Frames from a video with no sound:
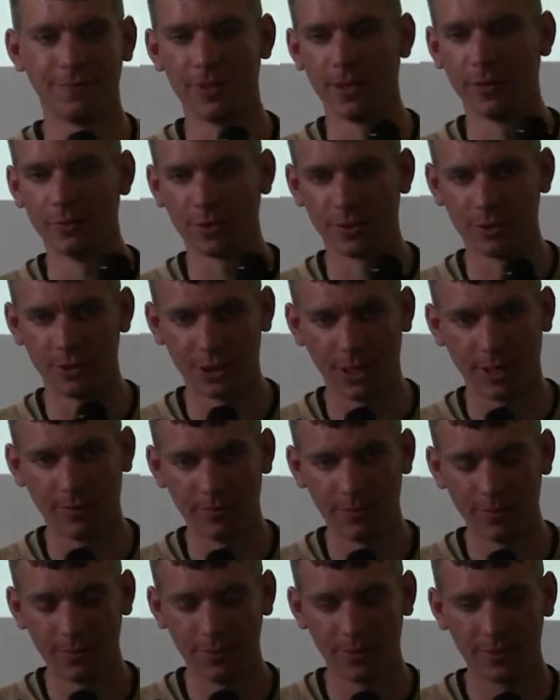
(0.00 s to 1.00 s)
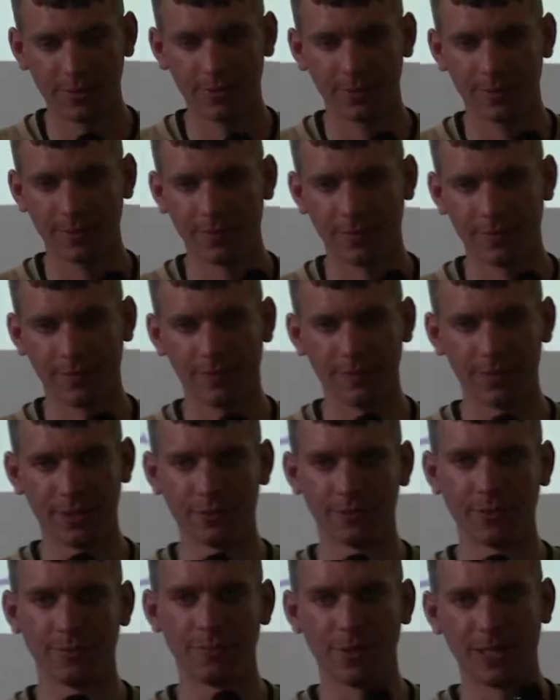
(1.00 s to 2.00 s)
without a job,
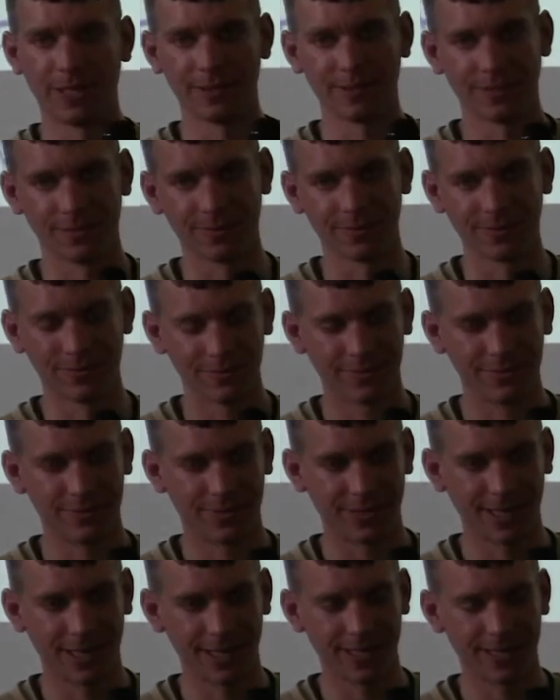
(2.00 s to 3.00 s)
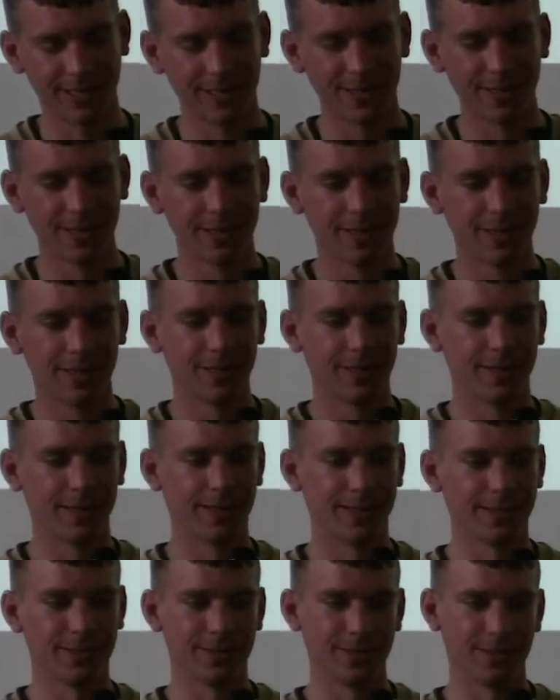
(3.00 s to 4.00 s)
without a place to stay,
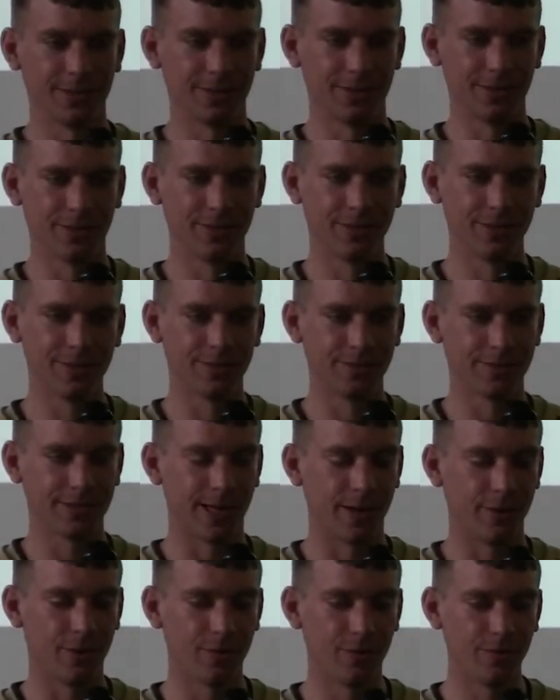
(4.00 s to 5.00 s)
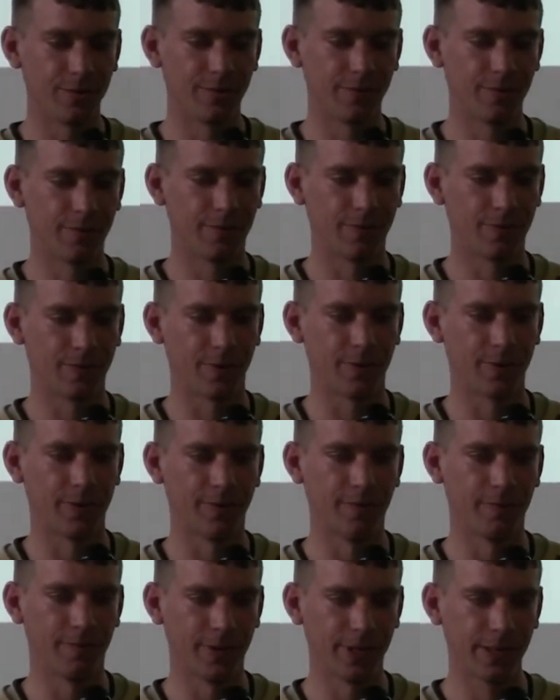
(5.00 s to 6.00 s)
and now for
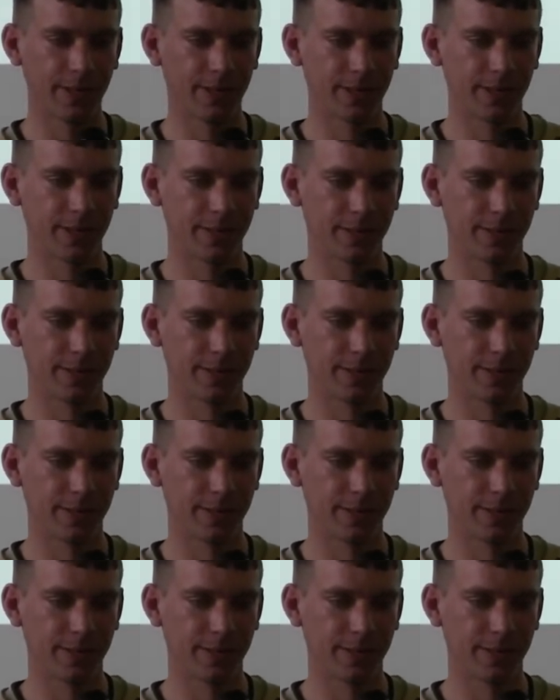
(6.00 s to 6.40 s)
a week,